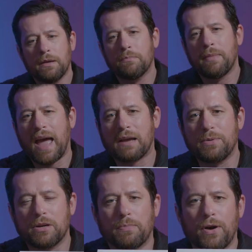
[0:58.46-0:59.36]

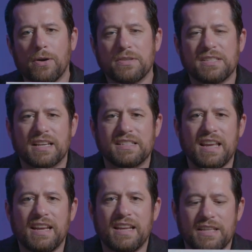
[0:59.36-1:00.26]
MacBook Pro
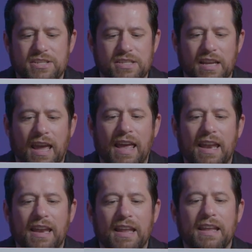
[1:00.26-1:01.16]
16-inch,
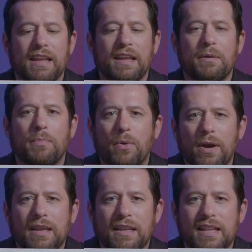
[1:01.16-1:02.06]
and
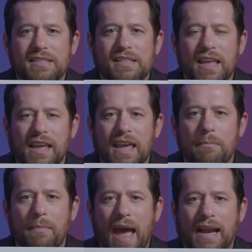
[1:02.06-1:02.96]
boy, did this thing
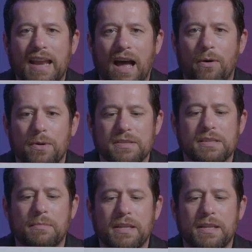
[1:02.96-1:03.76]
get macked out with some